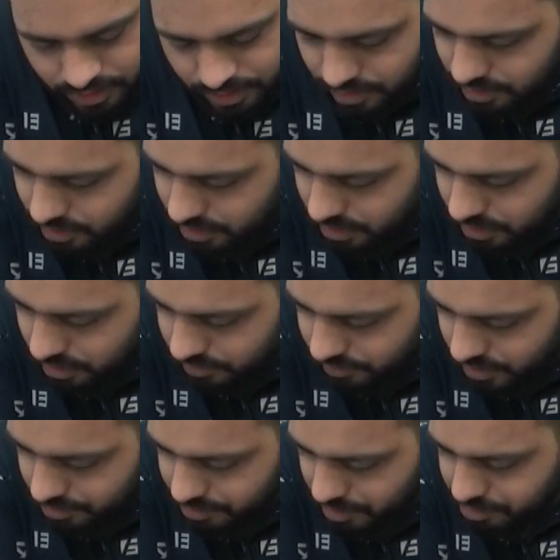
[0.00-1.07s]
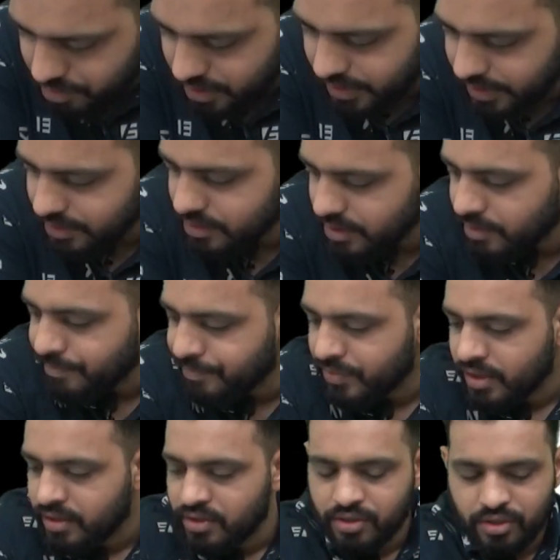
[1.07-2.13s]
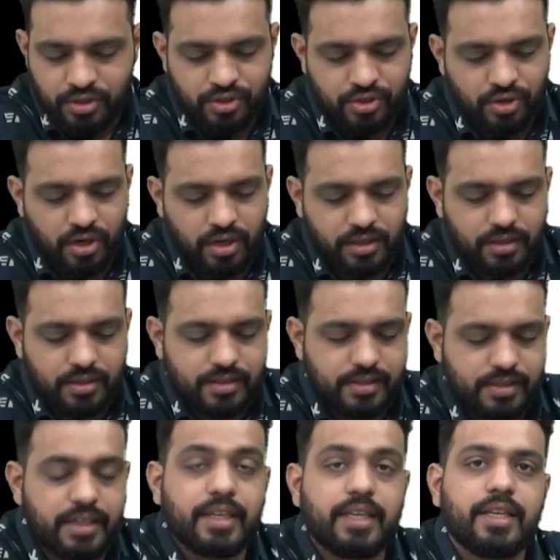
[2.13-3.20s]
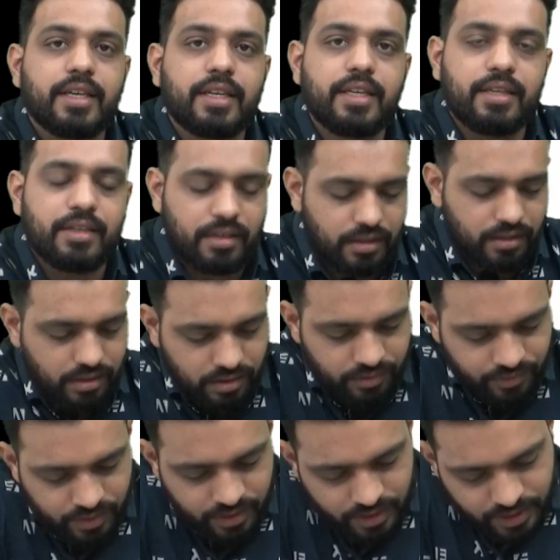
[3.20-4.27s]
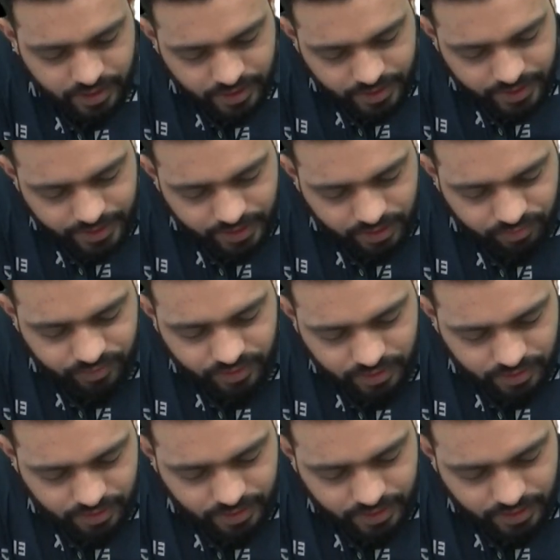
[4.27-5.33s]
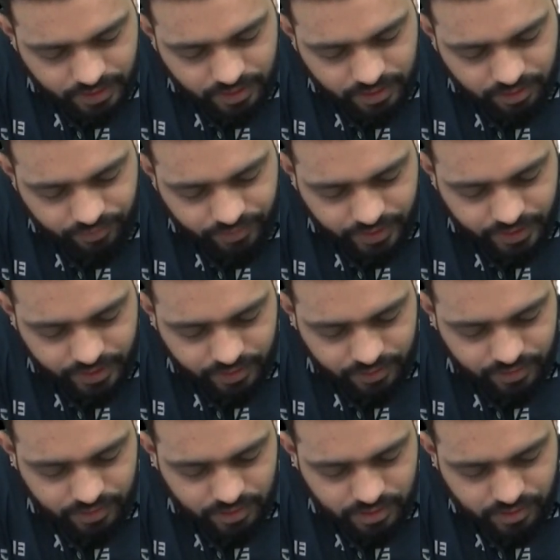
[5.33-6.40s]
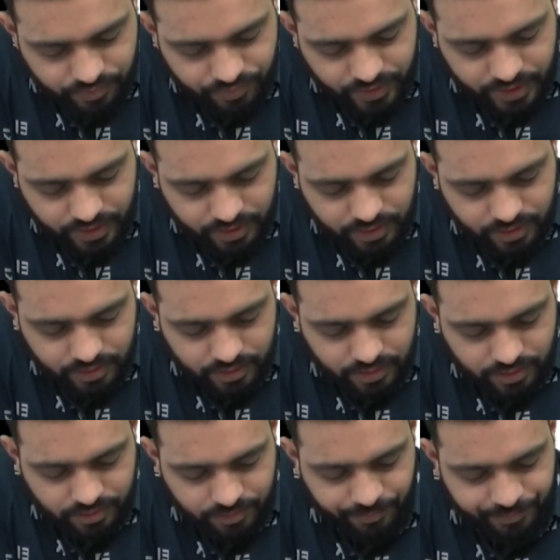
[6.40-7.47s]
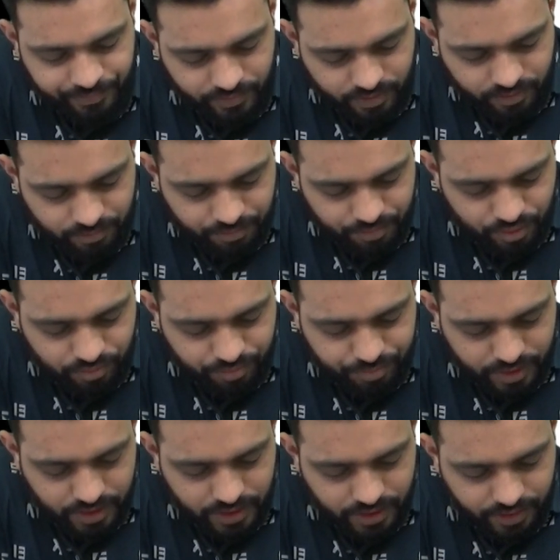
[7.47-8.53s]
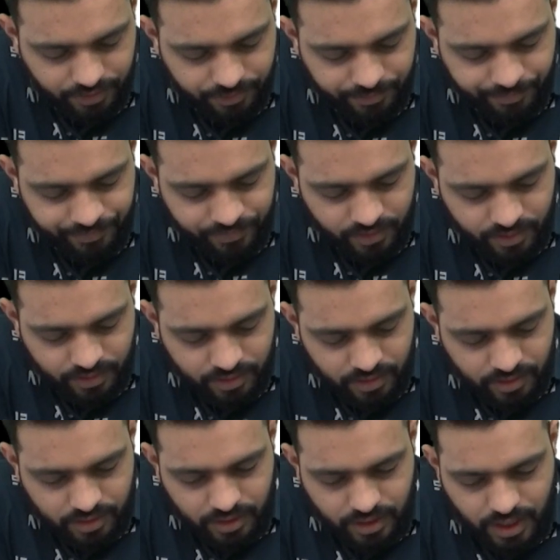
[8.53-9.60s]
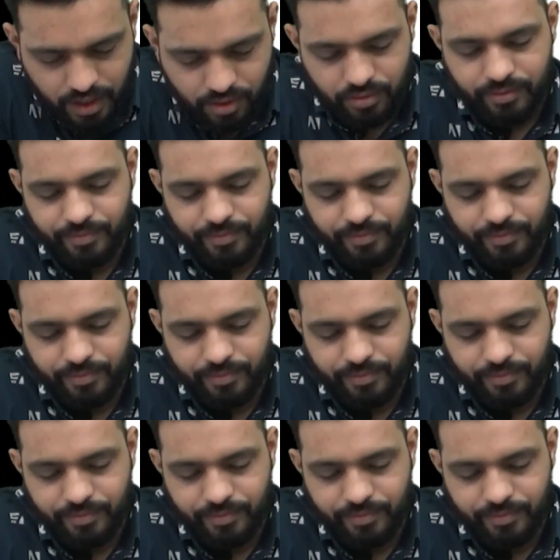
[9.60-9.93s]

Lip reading: nerve. Remember, it is a short ciliary nerve. It will innervate sphincter pupillae. Now,